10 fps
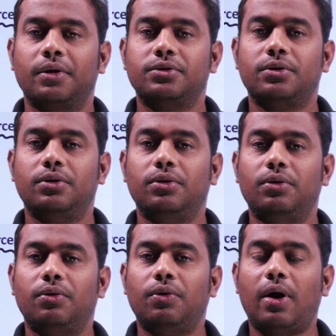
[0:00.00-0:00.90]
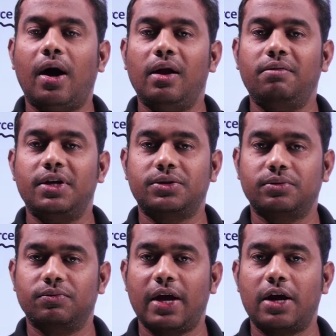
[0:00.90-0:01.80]
So, always
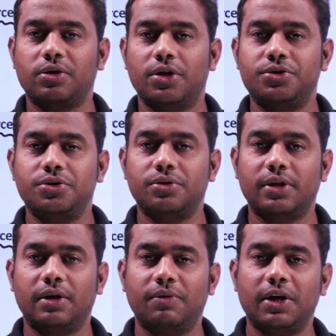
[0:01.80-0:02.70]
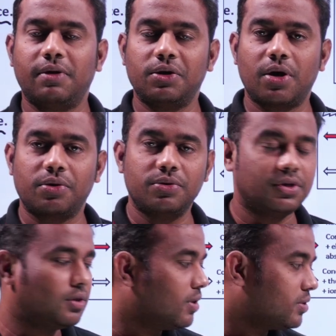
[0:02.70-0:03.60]
we have to ensure that whenever you are
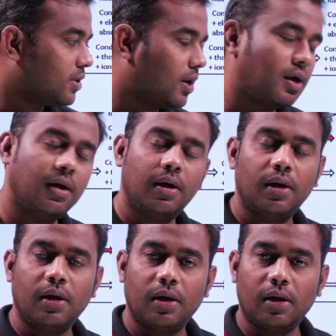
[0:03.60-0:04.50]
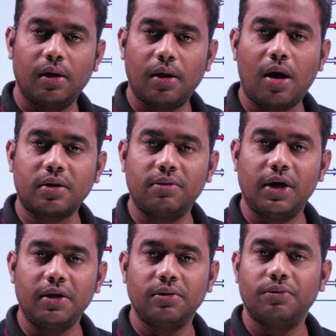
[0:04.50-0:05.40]
using this arc
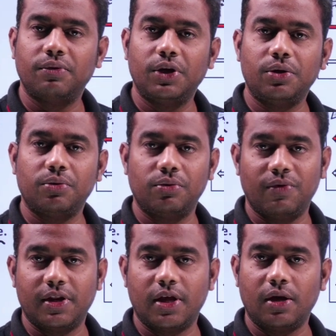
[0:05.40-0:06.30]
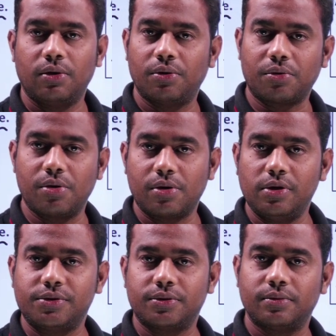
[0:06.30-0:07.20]
welding, we need to wear the
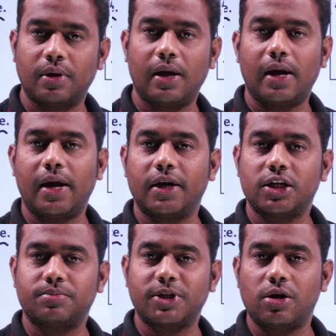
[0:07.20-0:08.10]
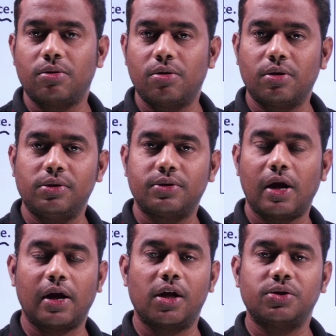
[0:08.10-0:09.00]
goggles and special goggles,
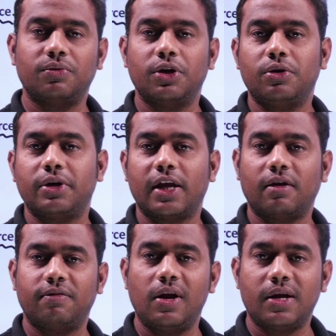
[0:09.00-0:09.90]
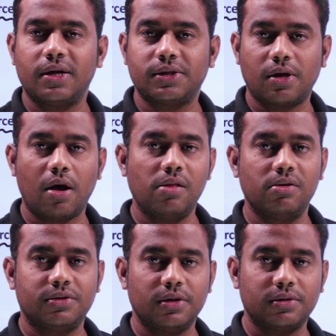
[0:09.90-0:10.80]
and also we need to take a filters, all
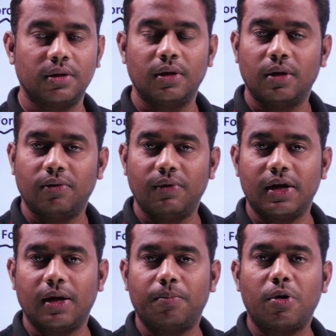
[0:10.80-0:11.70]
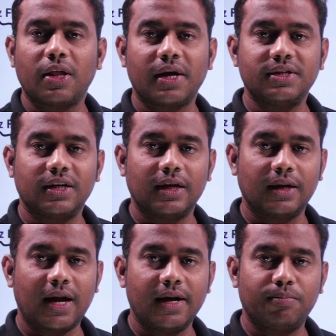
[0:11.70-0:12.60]
those things, where
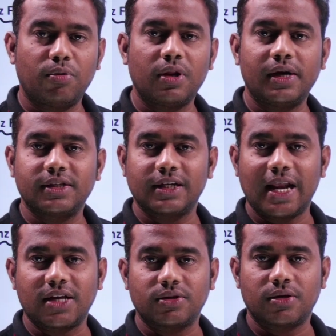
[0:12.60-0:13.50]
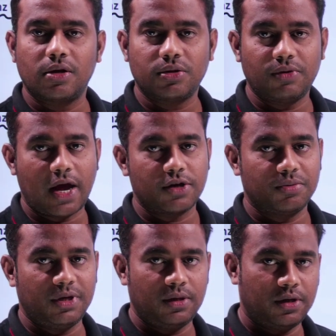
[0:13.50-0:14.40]
polarized glasses also we have
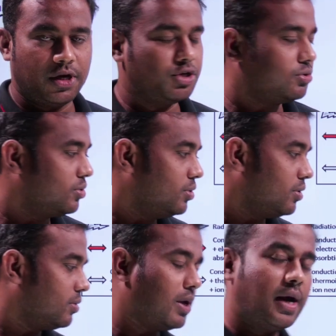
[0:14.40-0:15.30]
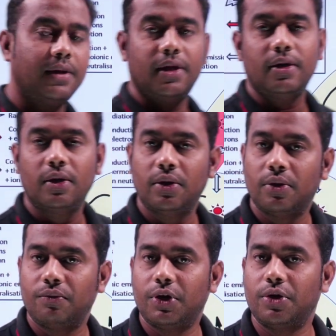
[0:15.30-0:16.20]
to be ensured, and then
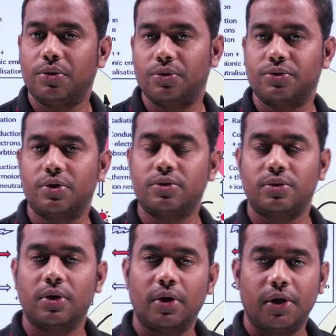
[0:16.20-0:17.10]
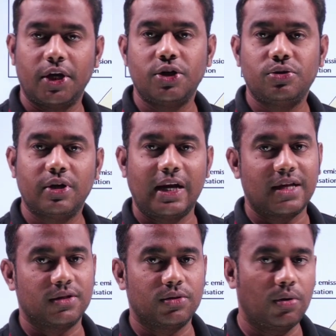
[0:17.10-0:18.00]
we need to use those ensured
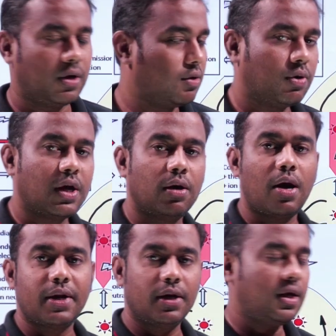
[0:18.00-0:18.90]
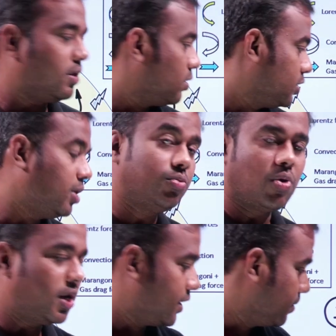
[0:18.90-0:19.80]
glasses only, okay, not any cheap
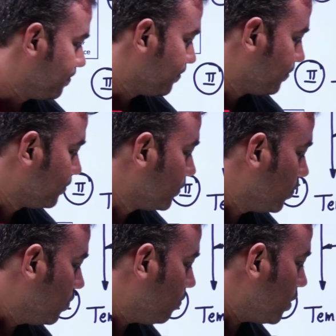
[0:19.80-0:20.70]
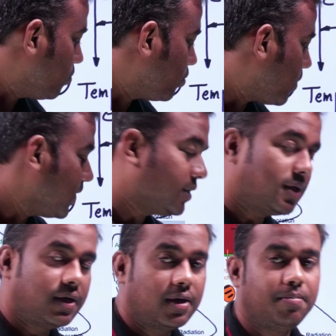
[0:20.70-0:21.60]
quality. One more point is
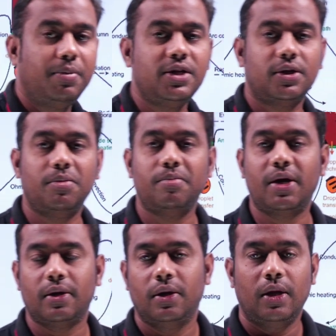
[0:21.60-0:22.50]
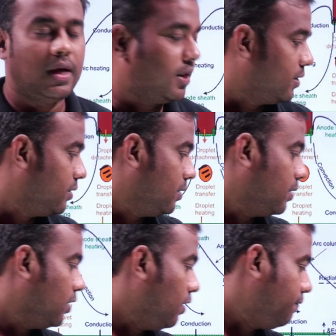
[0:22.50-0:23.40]
that here, please remember,
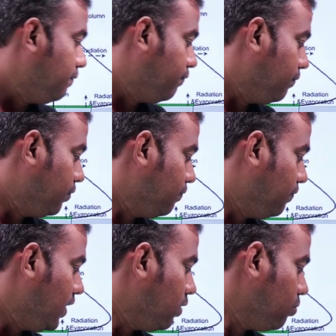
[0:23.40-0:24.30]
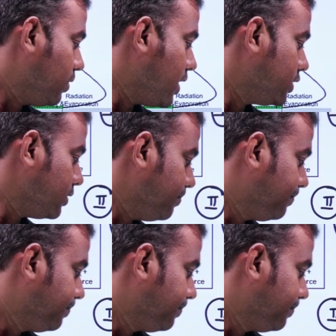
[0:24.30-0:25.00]
if we look at